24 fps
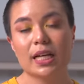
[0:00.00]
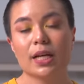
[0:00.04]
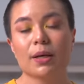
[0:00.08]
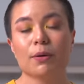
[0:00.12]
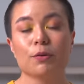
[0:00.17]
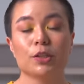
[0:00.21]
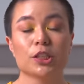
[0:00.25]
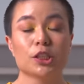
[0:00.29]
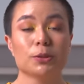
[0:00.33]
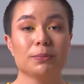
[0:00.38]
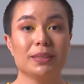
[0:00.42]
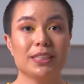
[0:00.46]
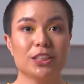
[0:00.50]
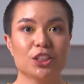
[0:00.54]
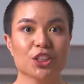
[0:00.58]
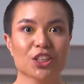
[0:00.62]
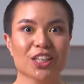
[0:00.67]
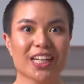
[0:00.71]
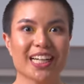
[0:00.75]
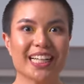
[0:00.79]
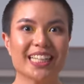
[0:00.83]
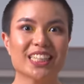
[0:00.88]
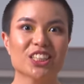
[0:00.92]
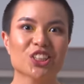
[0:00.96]
which means your
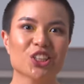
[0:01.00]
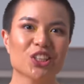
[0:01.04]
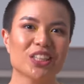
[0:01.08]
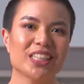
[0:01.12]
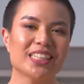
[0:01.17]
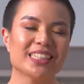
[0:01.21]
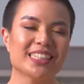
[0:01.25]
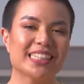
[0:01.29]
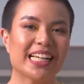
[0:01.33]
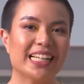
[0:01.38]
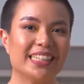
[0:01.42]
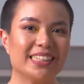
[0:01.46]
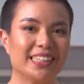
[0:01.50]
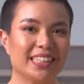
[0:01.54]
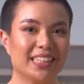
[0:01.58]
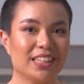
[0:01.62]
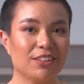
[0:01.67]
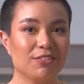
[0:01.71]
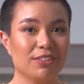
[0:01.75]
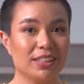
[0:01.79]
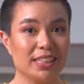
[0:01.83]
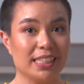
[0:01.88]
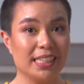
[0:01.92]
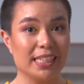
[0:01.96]
insulin
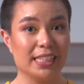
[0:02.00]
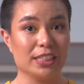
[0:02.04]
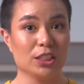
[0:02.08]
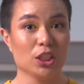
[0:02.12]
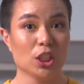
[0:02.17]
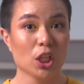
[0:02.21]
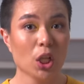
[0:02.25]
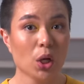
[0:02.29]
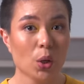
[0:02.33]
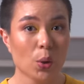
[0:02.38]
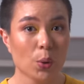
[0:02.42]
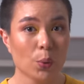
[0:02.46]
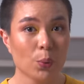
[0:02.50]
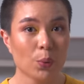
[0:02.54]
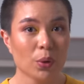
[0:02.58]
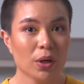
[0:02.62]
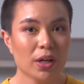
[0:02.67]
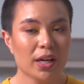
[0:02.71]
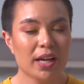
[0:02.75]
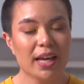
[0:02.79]
sensitivity is low,